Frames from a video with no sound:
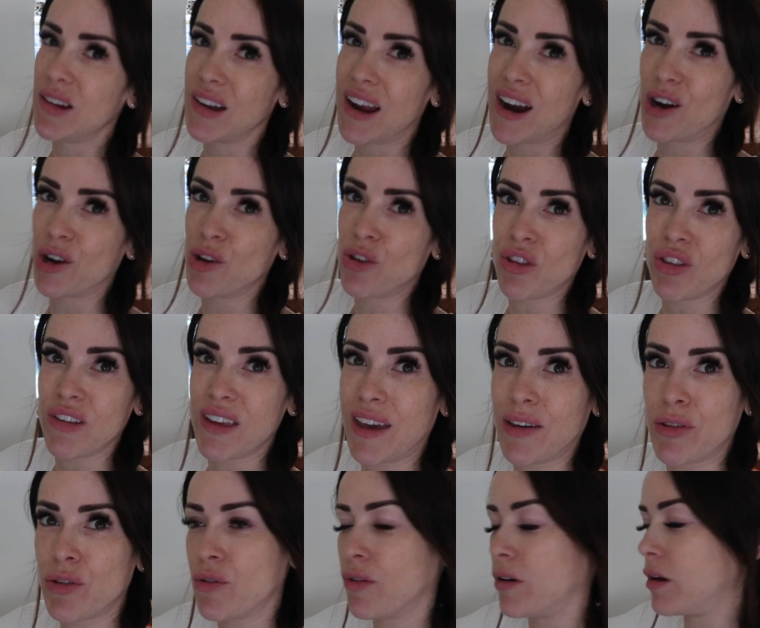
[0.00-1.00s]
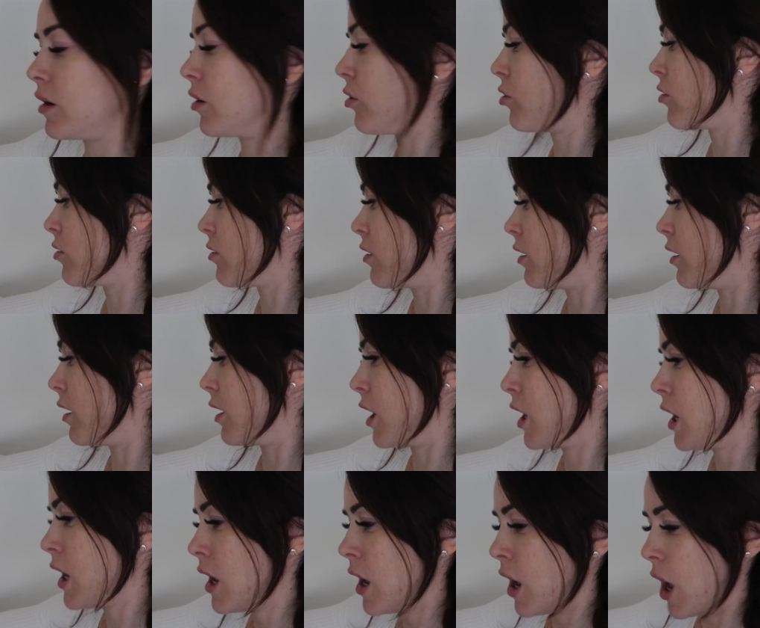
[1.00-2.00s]
large and the extra large because I
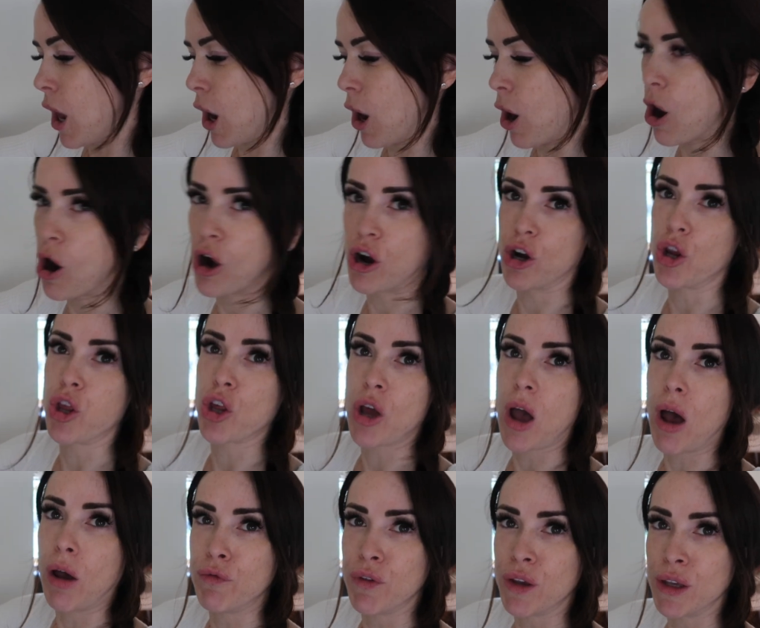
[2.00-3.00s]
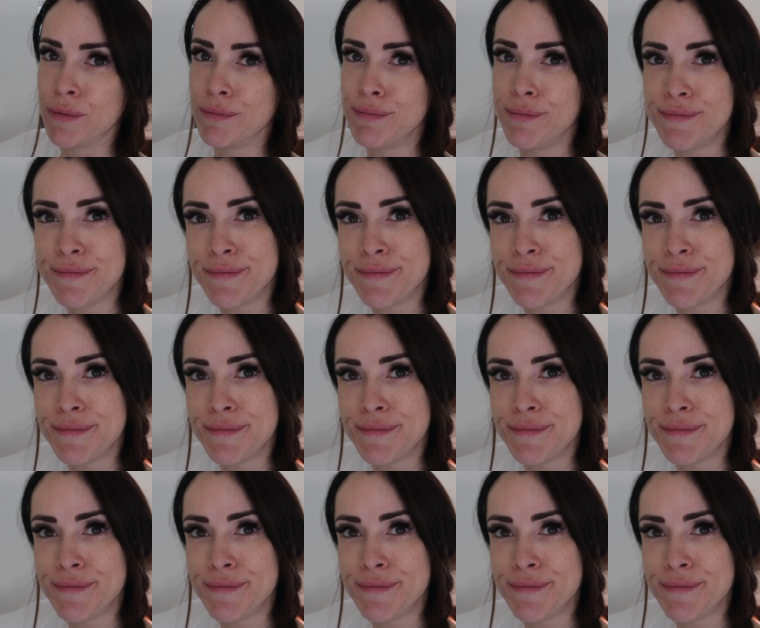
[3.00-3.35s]
like a large coffee.